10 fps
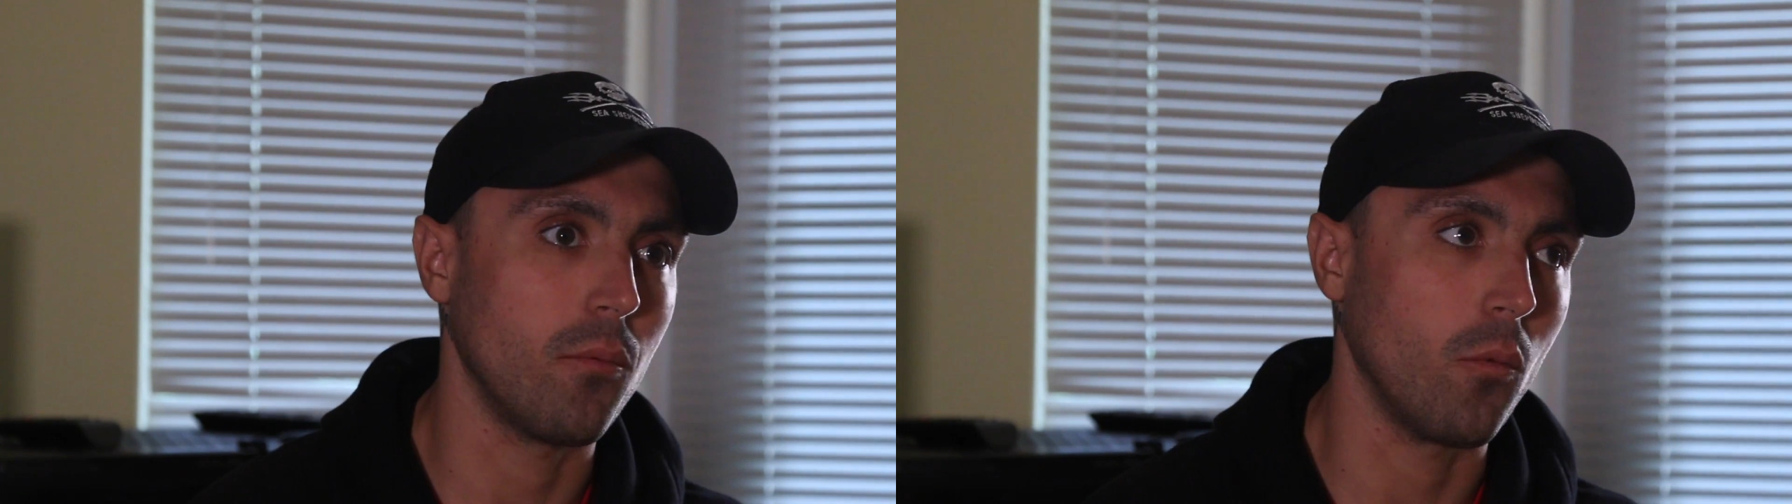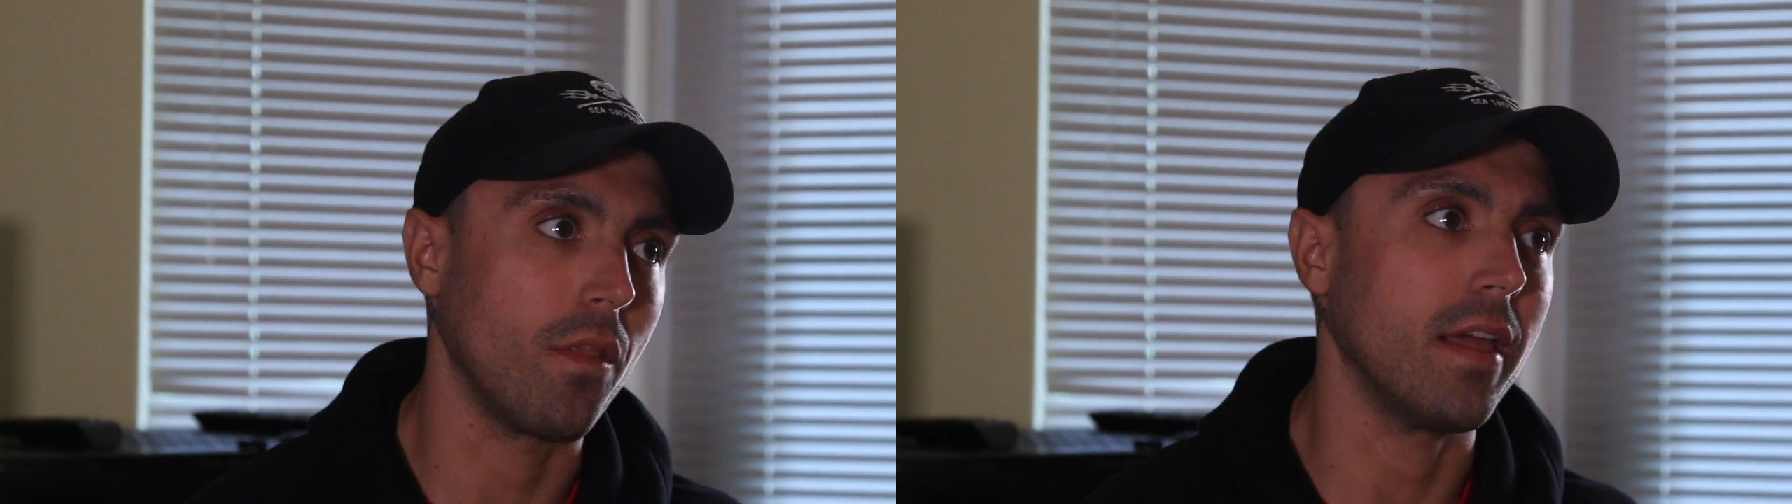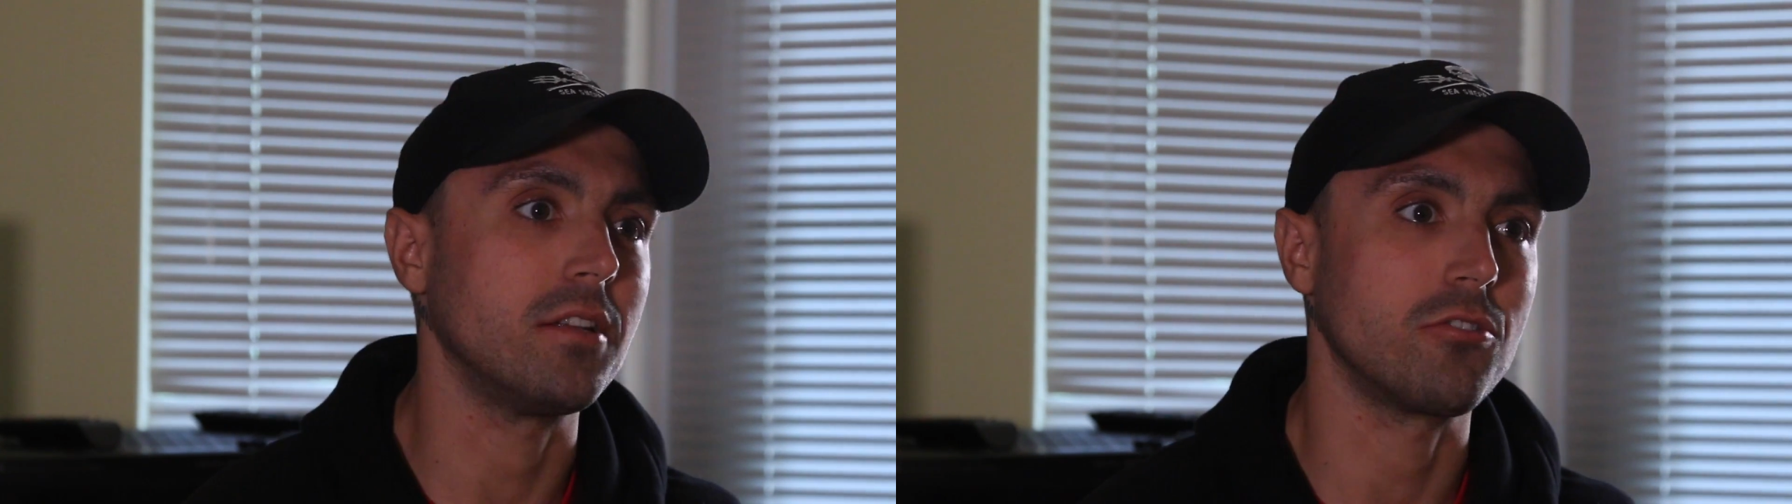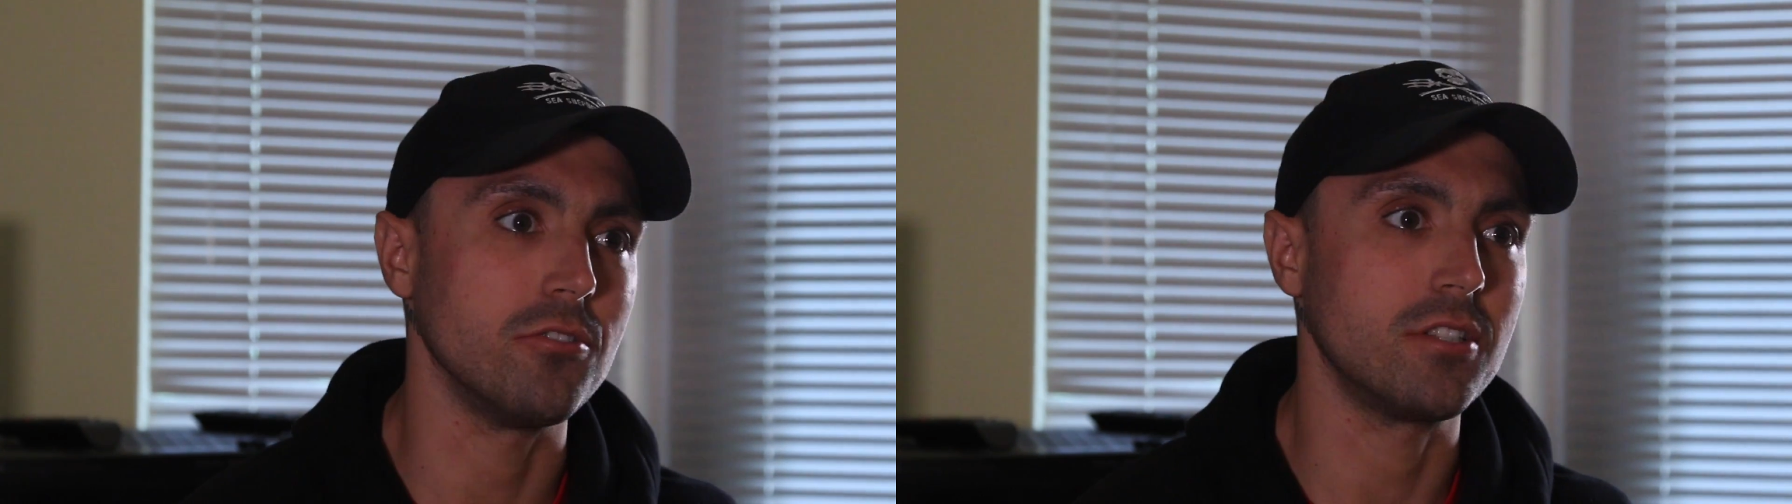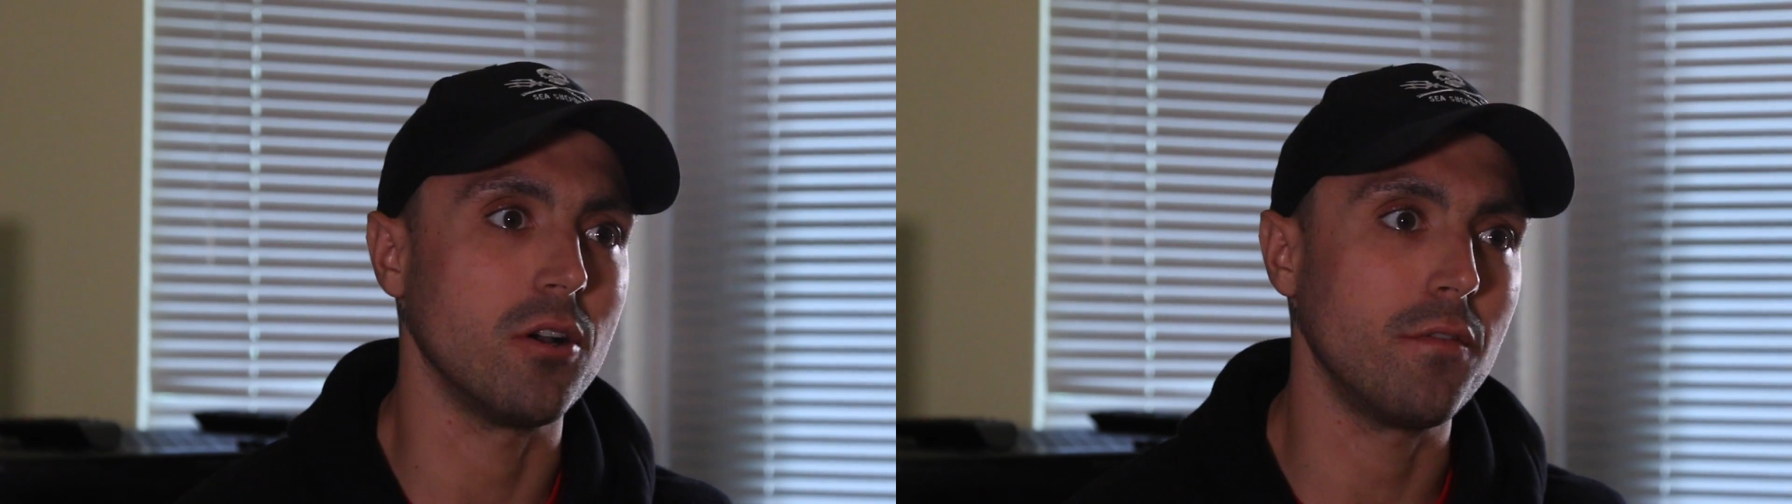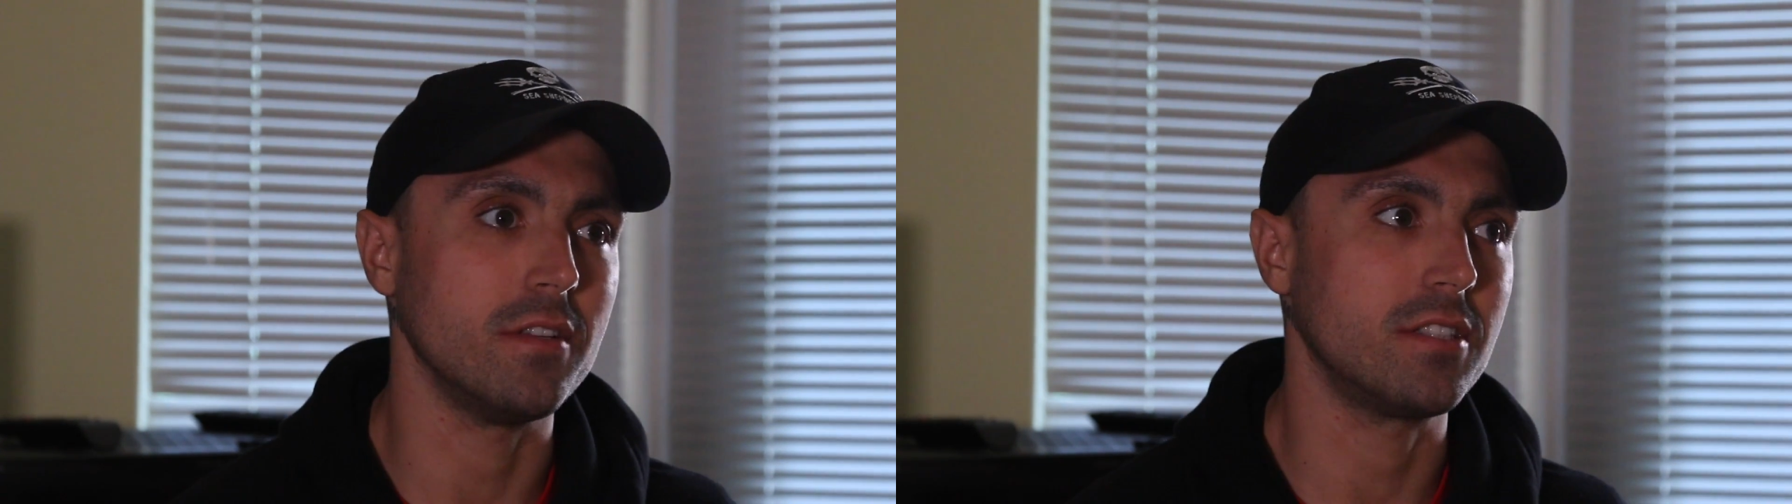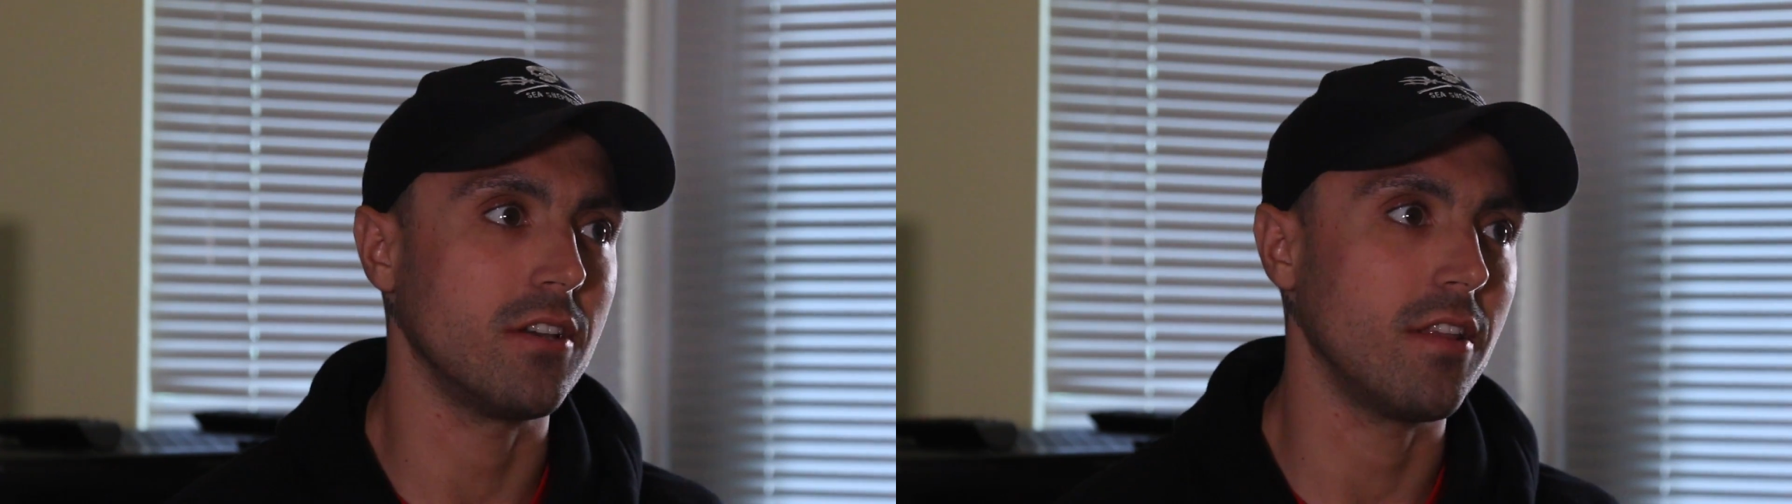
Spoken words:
what their true self is.